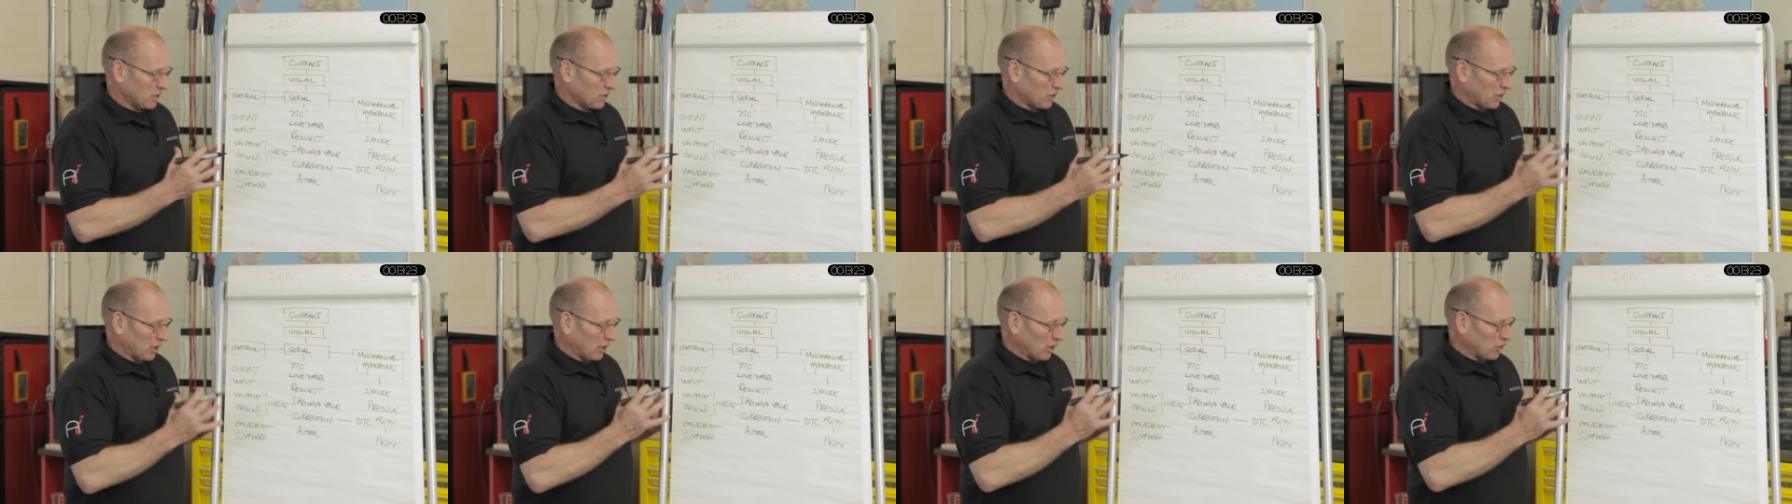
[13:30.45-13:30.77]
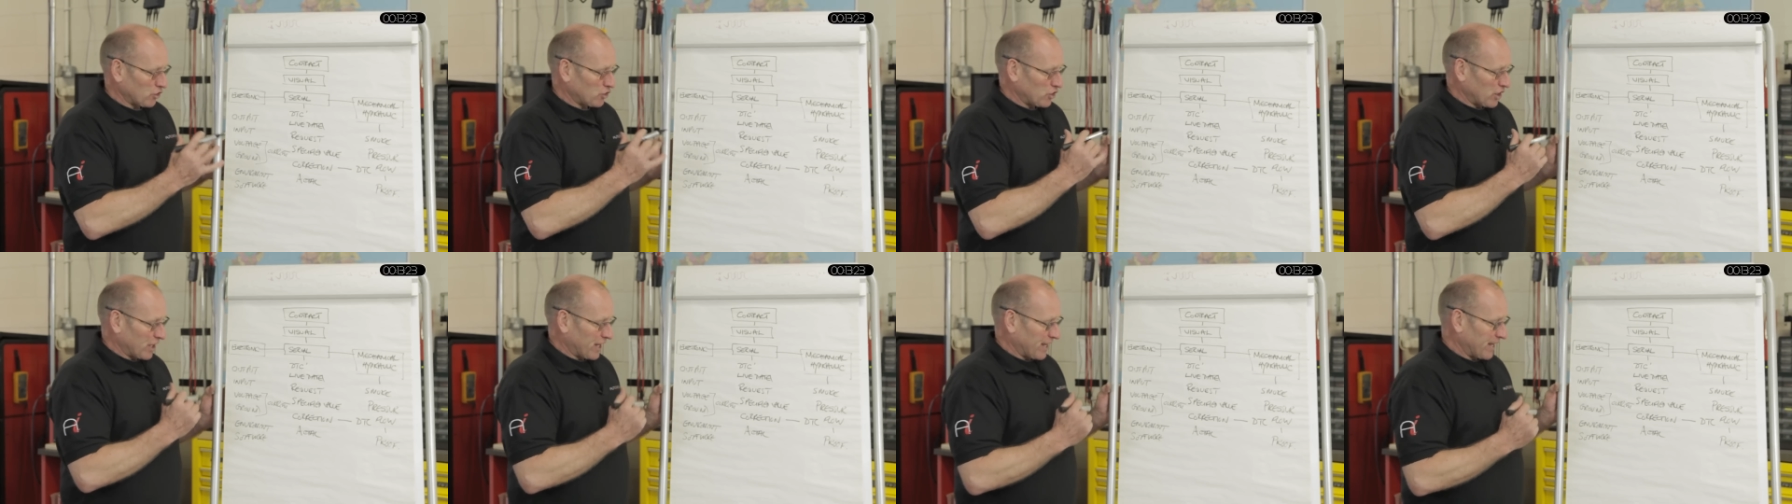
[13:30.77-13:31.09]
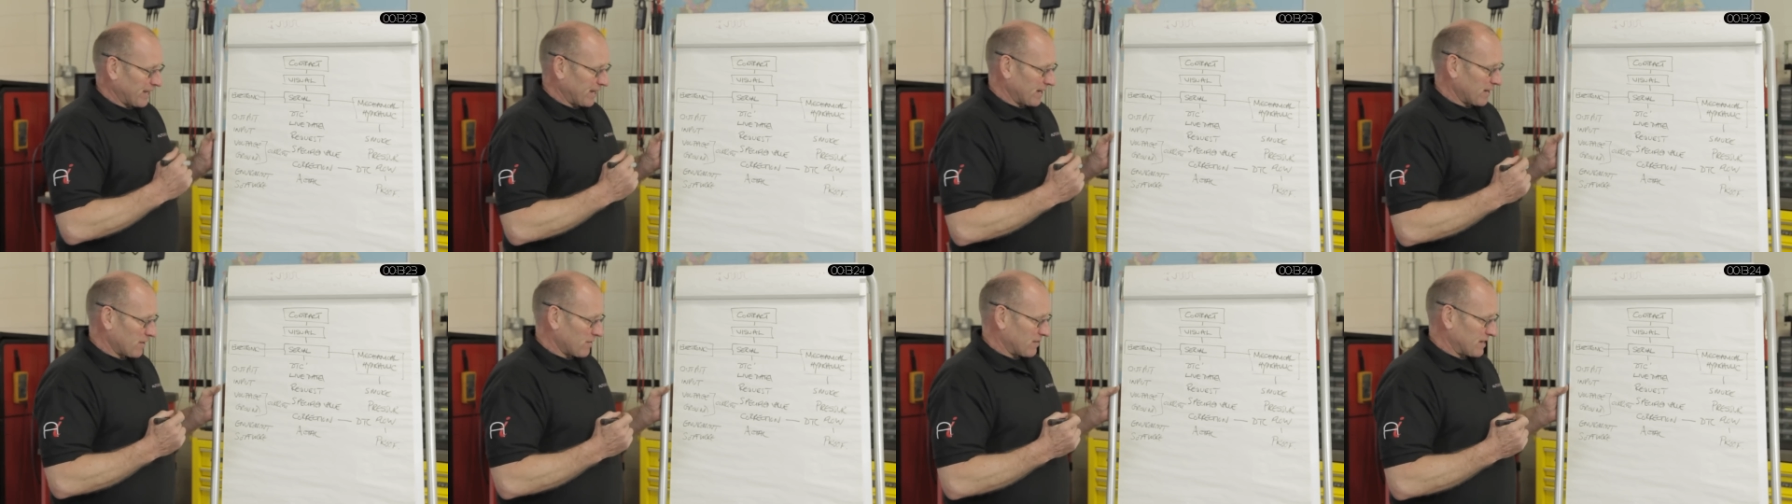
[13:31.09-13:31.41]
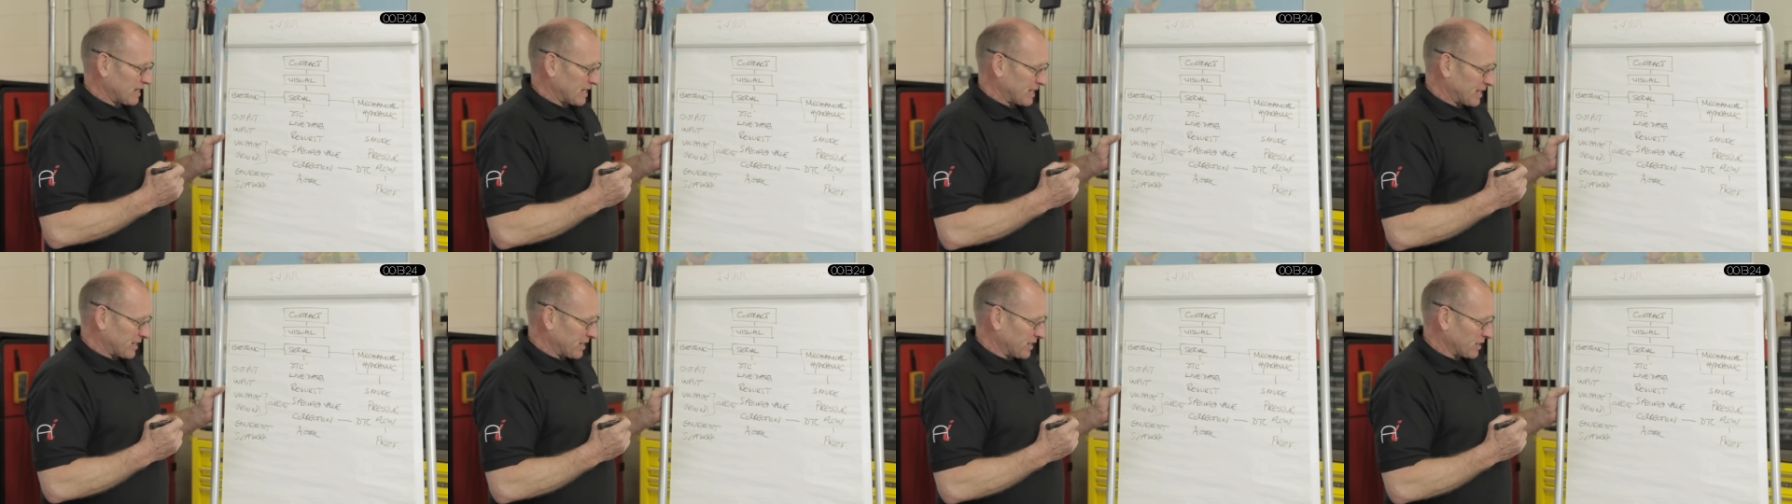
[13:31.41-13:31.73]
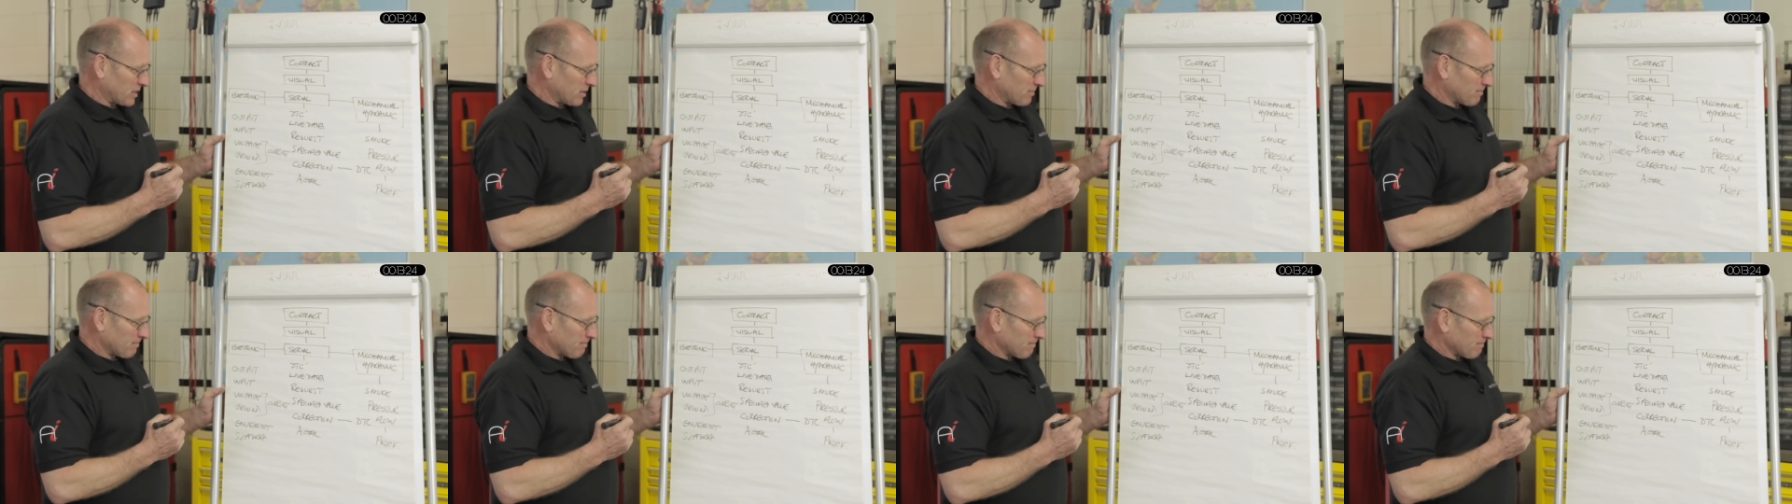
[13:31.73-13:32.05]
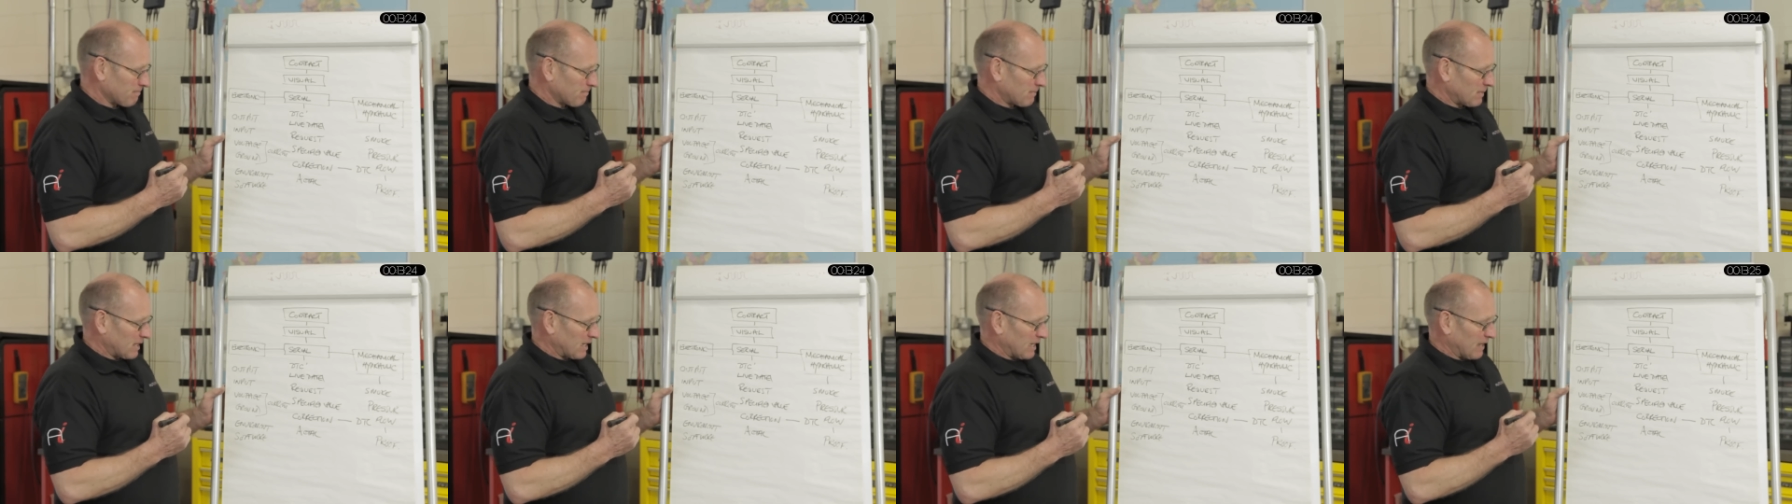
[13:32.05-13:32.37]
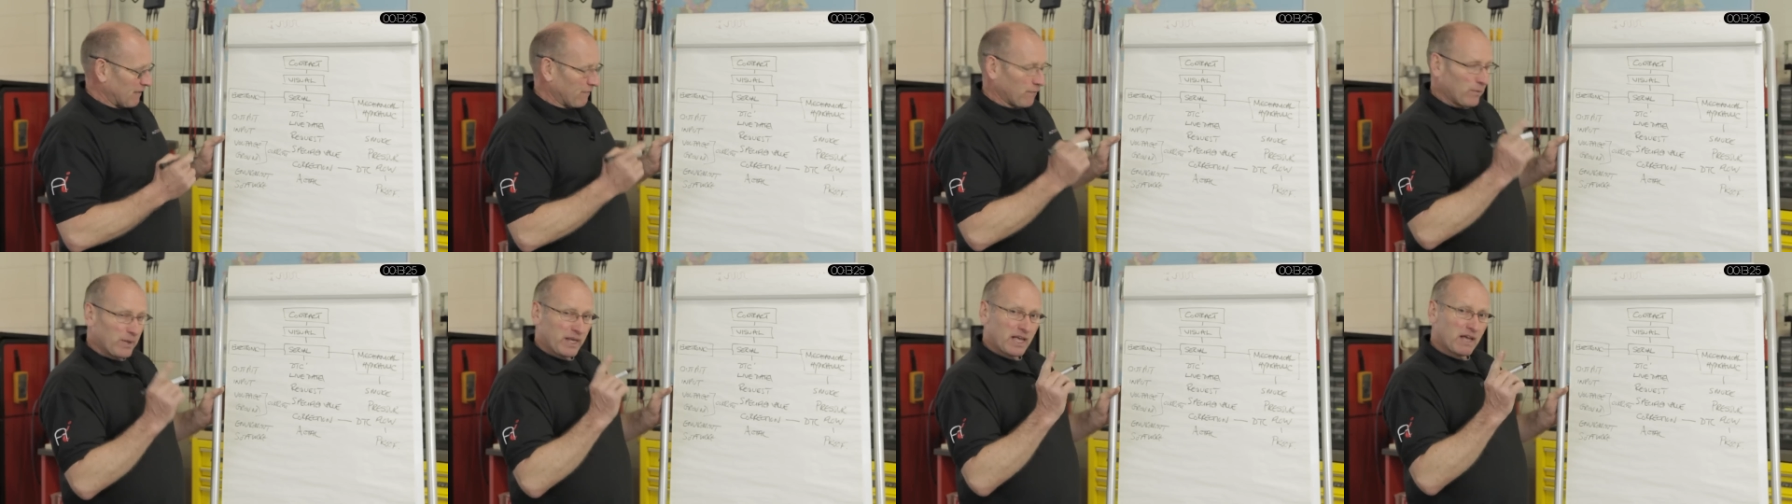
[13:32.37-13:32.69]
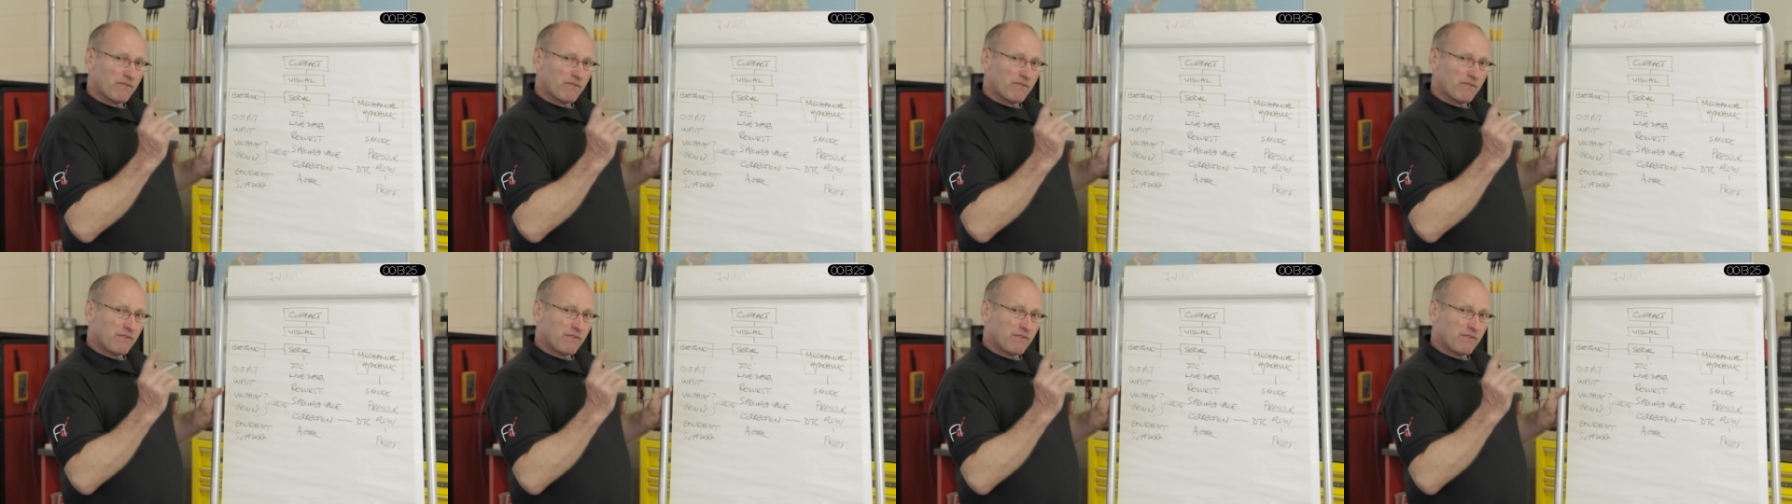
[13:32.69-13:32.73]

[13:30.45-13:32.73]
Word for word: The logic here is that if we